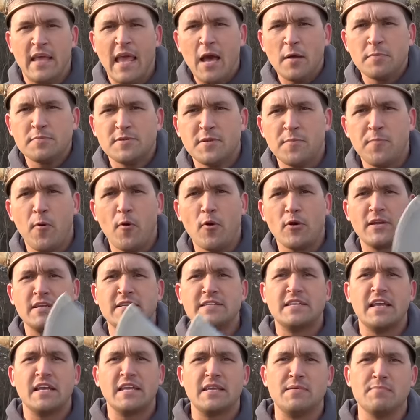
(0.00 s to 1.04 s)
Help support
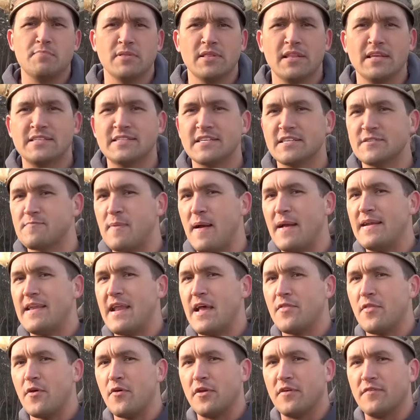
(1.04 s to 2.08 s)
Kentucky Ballistics by
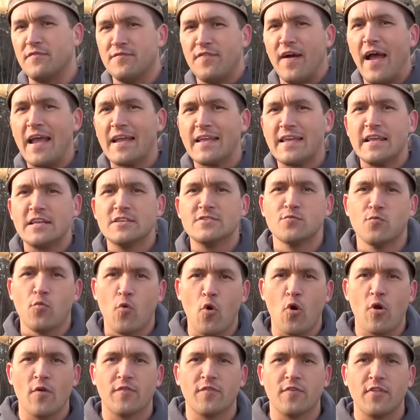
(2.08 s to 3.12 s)
downloading Vikings
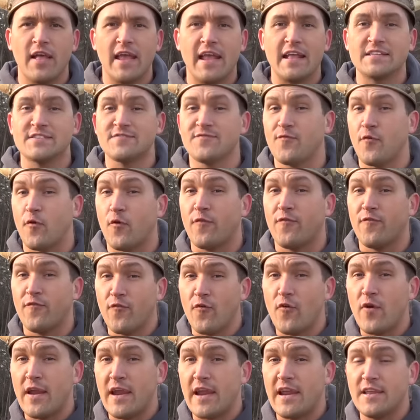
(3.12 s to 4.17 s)
War of Clans for
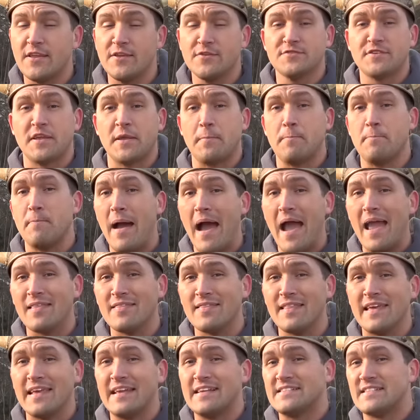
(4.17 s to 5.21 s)
free using my
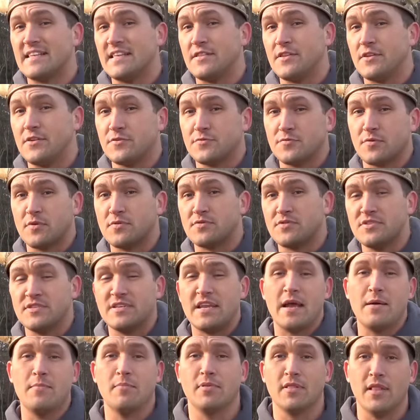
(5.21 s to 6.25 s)
links in the description
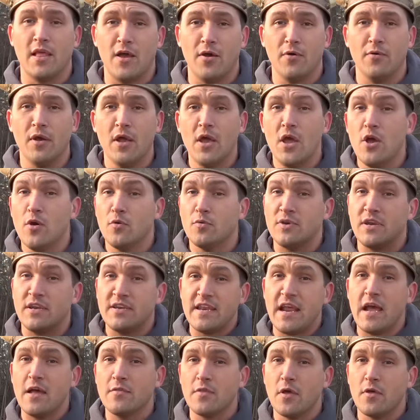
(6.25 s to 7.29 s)
down below. When you
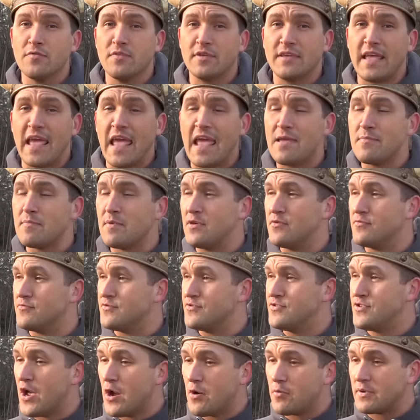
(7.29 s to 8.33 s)
download the game, you
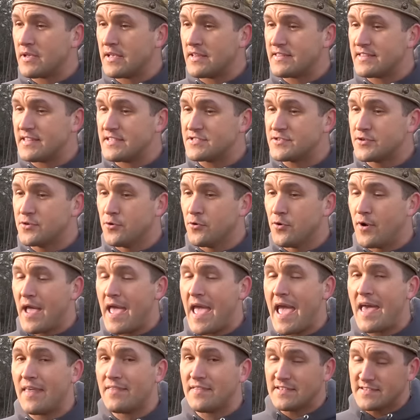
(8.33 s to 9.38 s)
don't get this cool
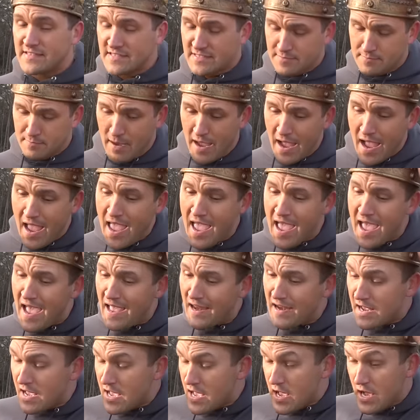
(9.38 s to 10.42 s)
hat. This is my
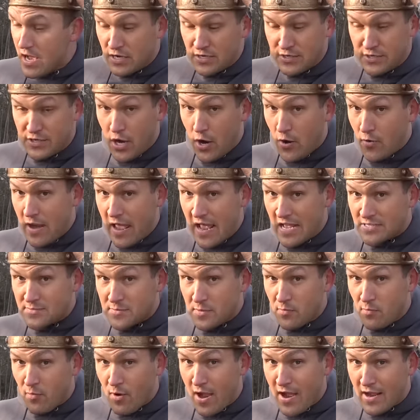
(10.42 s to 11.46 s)
hat. Don't ask
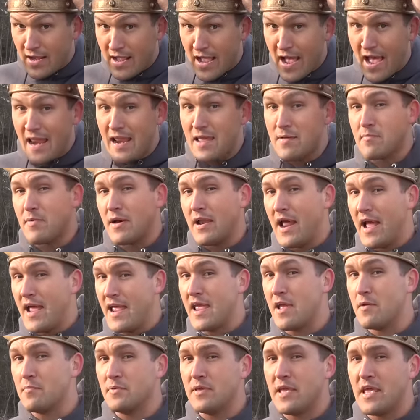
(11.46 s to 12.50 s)
me where I got it, but I
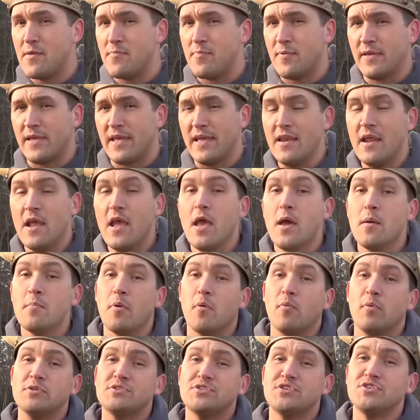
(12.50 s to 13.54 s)
am keeping it.
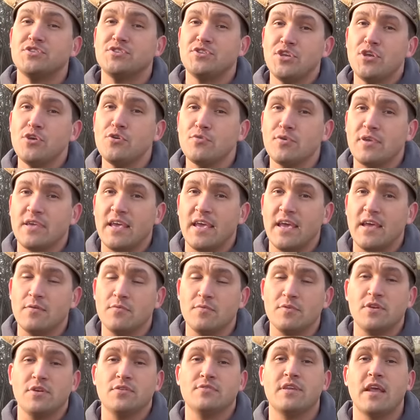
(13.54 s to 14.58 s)
But what you do get
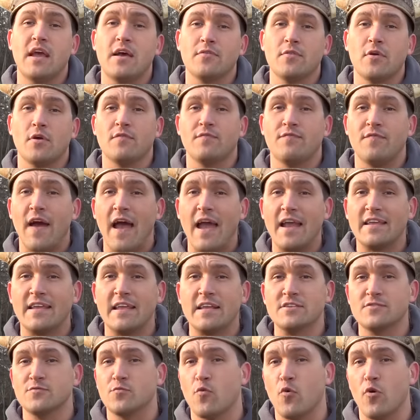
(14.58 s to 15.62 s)
when you download
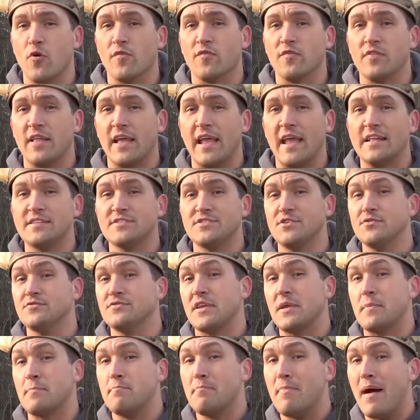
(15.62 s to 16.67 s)
Vikings War of Clans
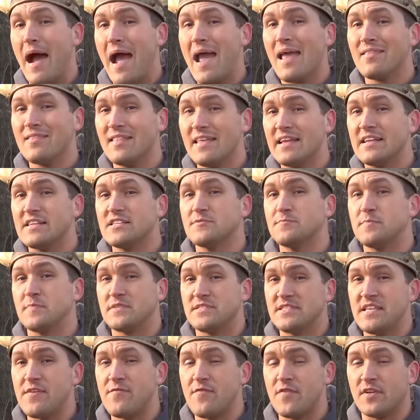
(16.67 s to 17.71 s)
using my link
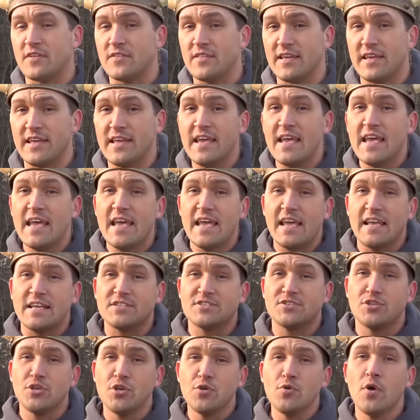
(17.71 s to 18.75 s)
specifically
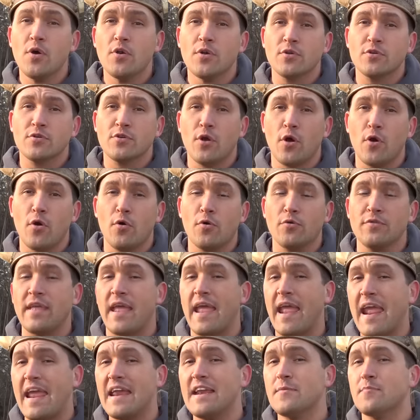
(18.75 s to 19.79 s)
is 200 gold
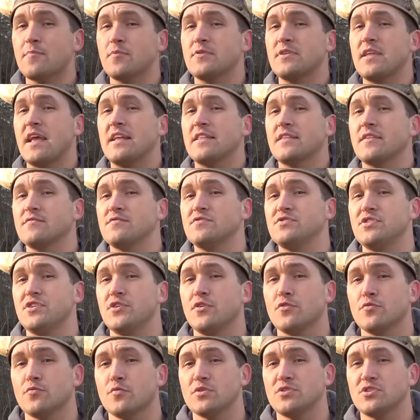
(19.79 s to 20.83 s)
and a protective
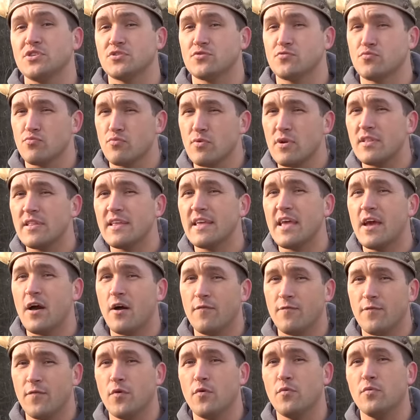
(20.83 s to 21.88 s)
shield, which is really
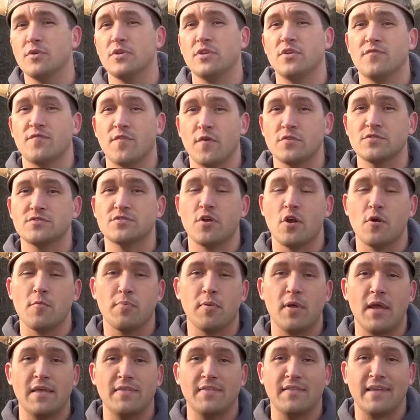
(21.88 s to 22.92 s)
helpful when you first start
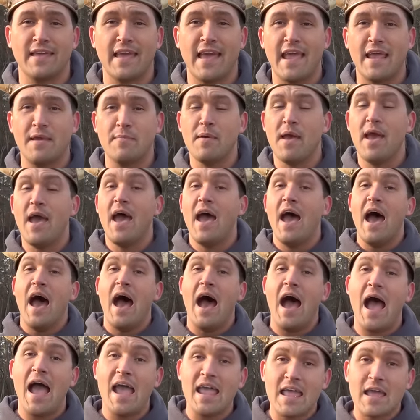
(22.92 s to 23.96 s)
playing the game.
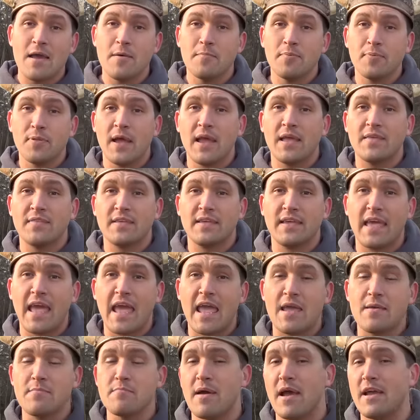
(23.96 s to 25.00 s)
I am playing the
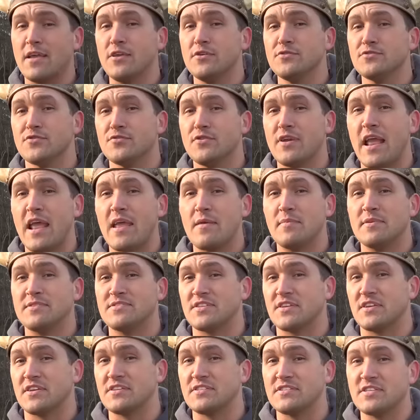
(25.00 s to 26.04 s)
game. My username is
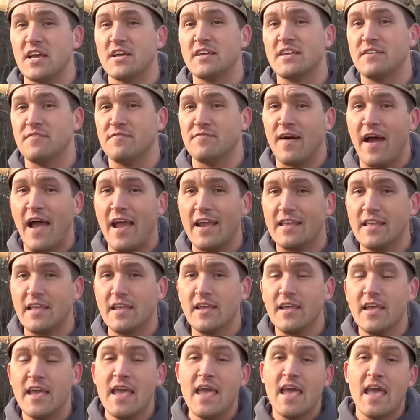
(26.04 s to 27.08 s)
the Kentucky
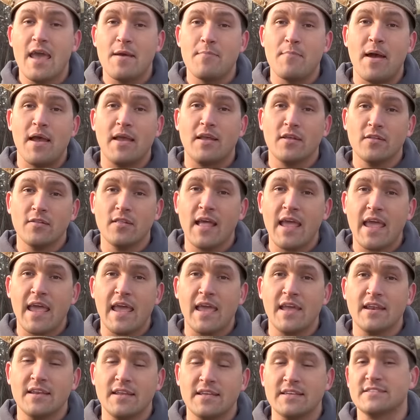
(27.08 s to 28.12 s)
Viking and my
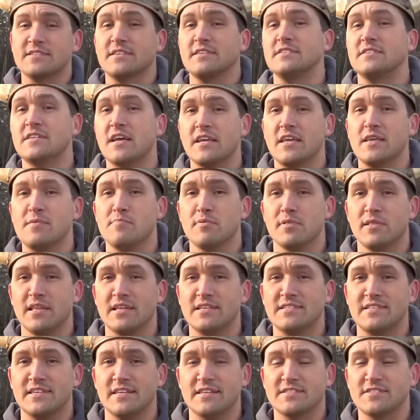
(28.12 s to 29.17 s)
clan is Kentucky
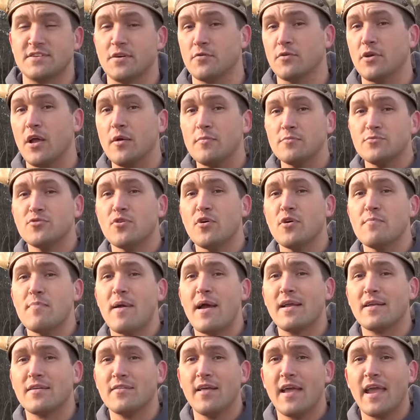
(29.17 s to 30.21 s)
Ballistics. So come join
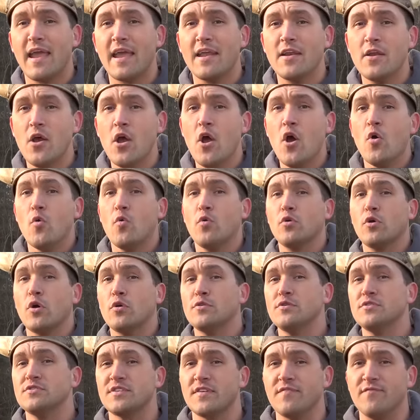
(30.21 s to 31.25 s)
my clan. We'll go
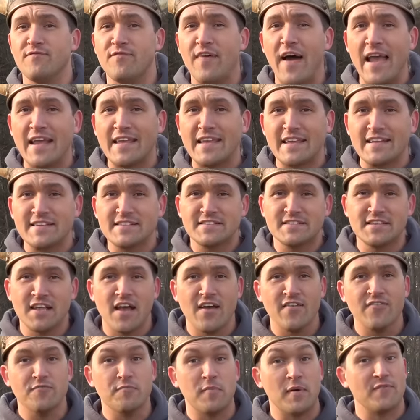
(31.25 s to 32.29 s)
do some Viking
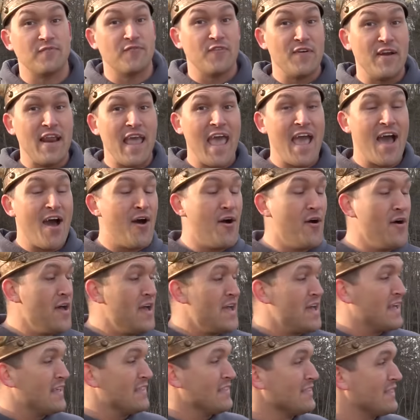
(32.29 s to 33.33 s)
stuff. But for now,
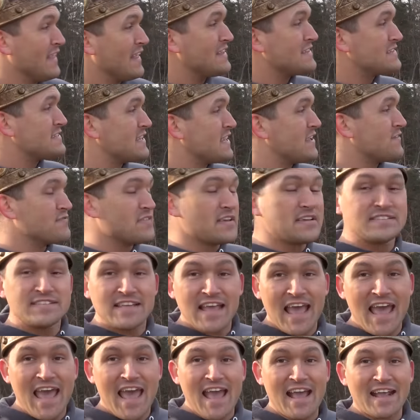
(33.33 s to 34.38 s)
let's see if this
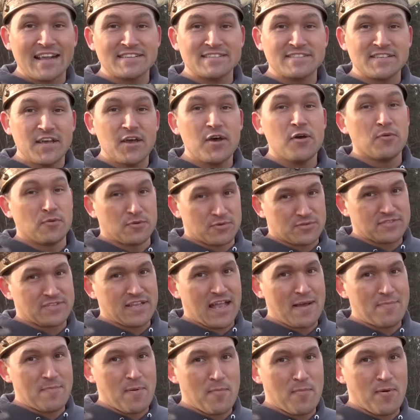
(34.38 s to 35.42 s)
axe will
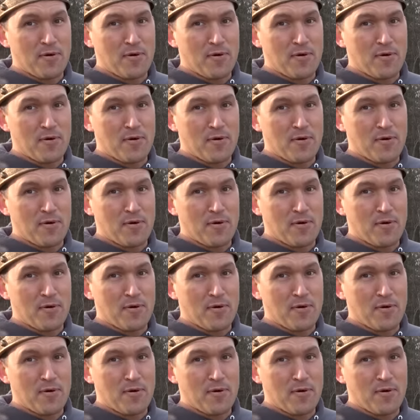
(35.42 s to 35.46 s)
stop a